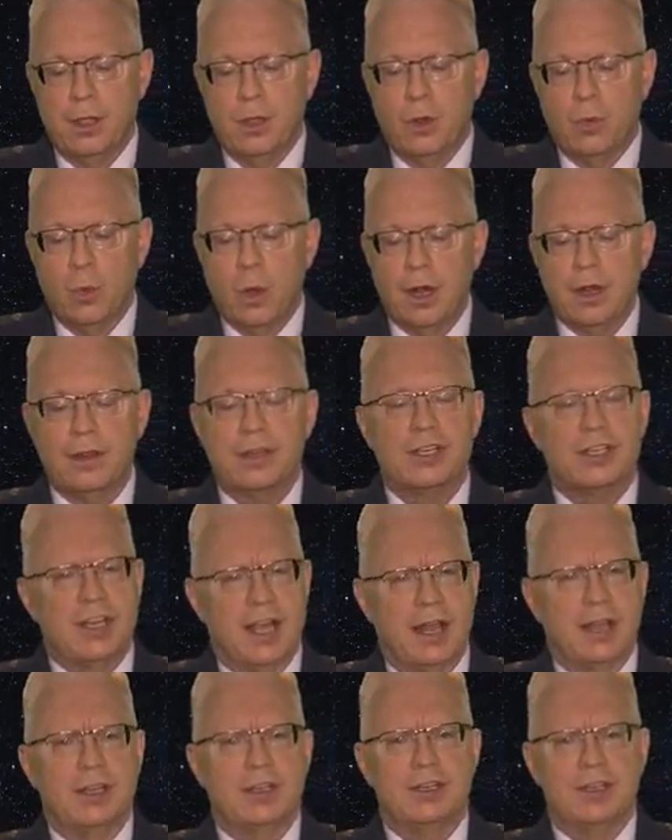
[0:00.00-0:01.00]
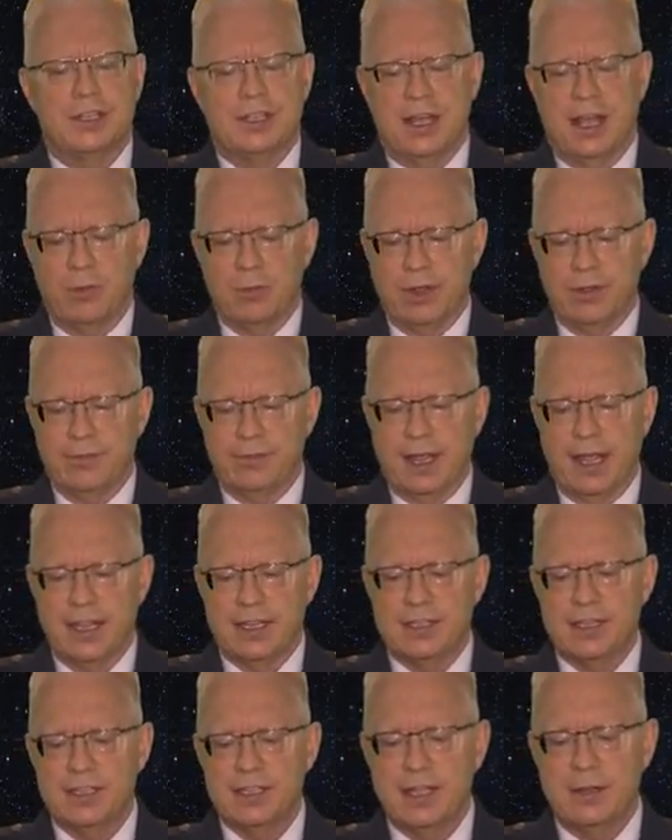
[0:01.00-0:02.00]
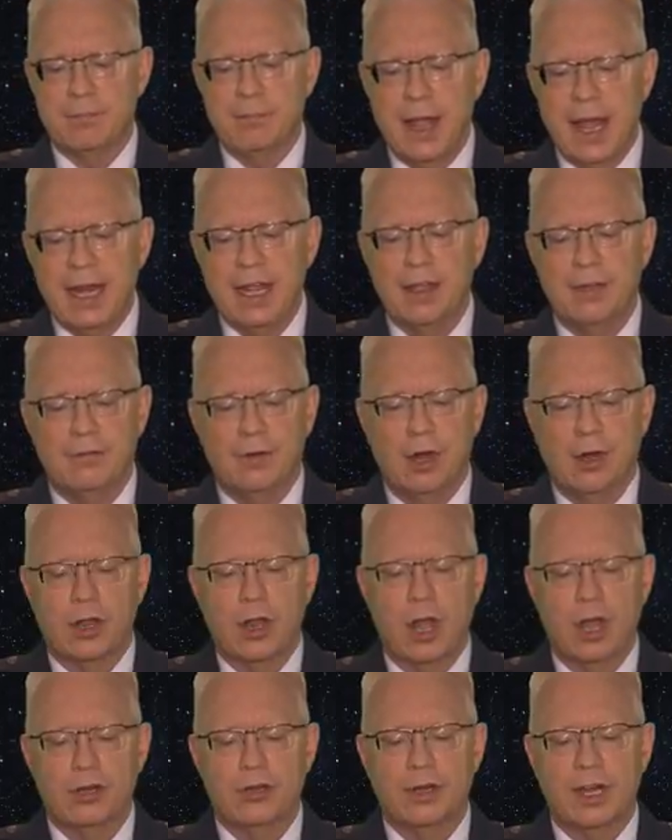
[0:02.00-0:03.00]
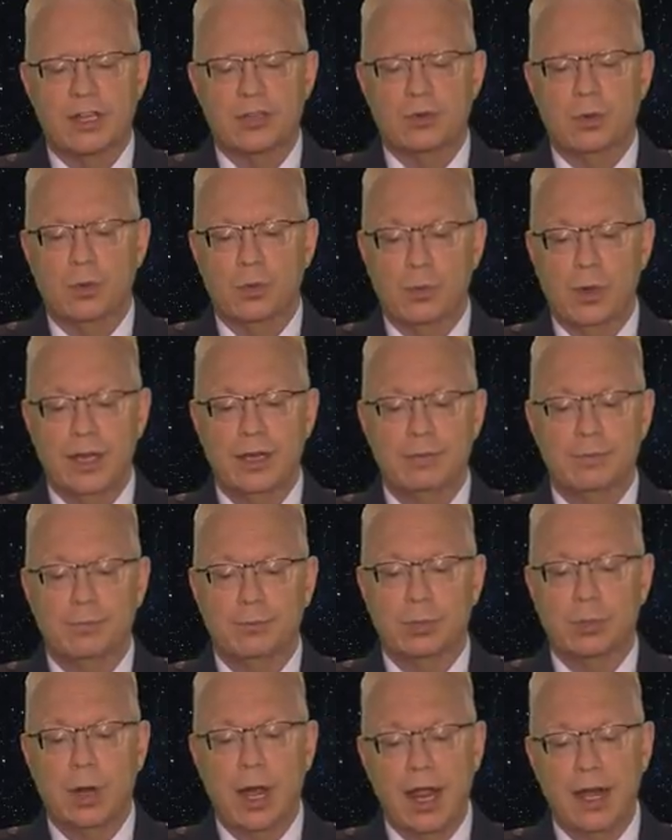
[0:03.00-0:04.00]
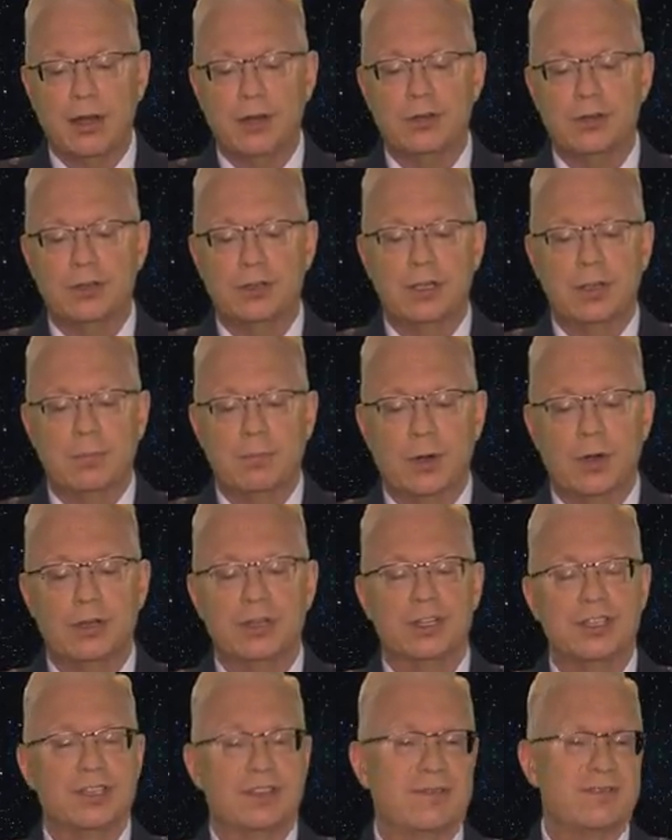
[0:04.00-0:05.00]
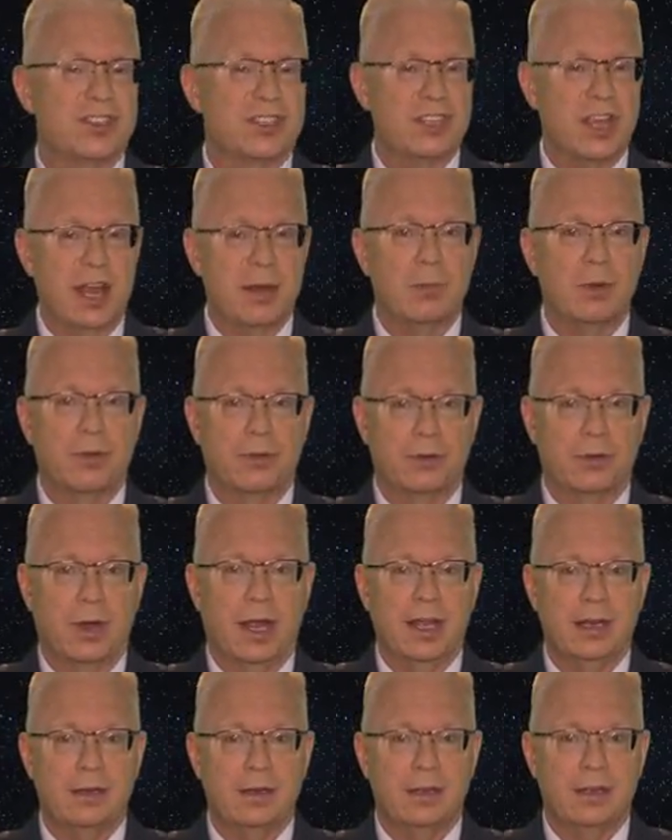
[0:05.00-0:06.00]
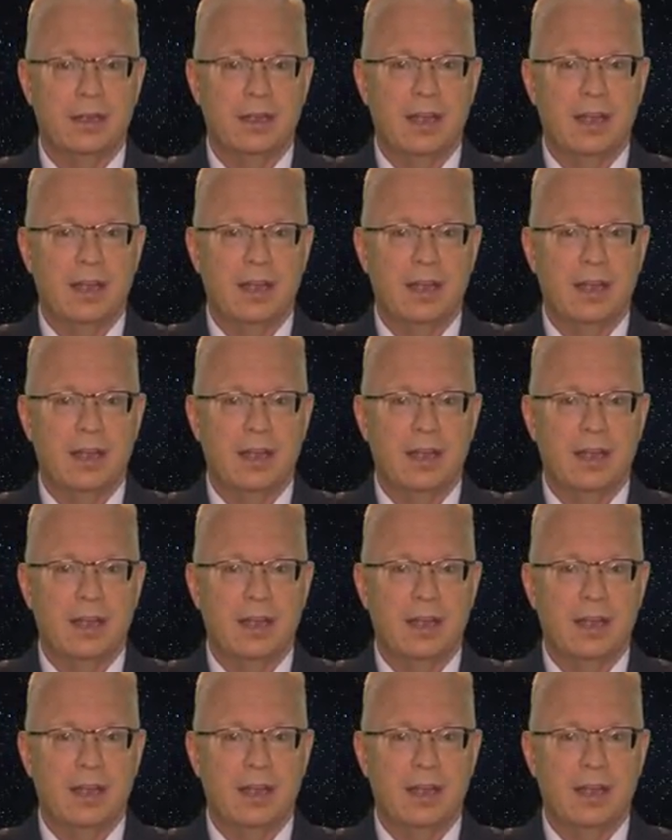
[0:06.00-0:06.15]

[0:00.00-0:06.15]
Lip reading: One of the challenges that we face is that many of our contracts were written prior to the emergence of cyber threat